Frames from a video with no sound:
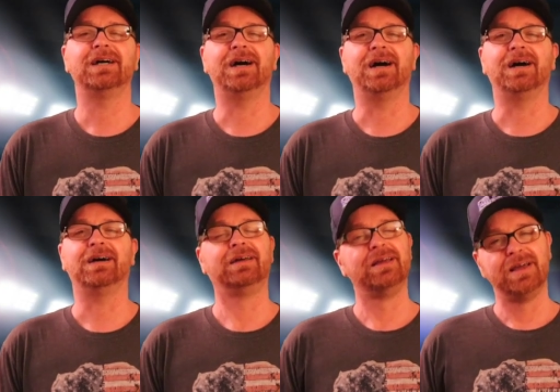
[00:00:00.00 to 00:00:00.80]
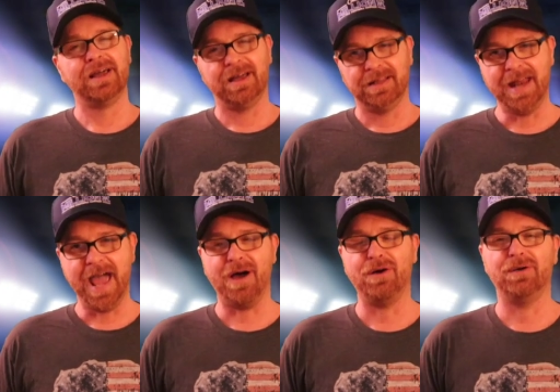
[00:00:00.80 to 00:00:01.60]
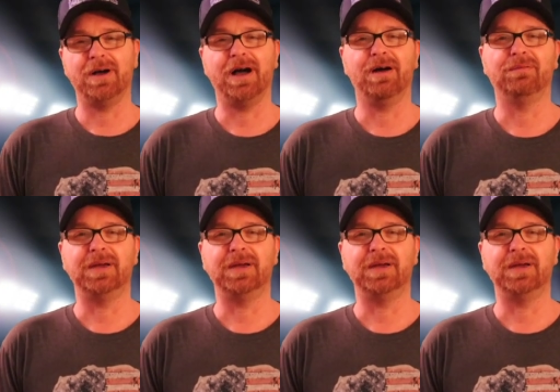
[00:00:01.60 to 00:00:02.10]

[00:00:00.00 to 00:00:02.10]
Uh, now, uh,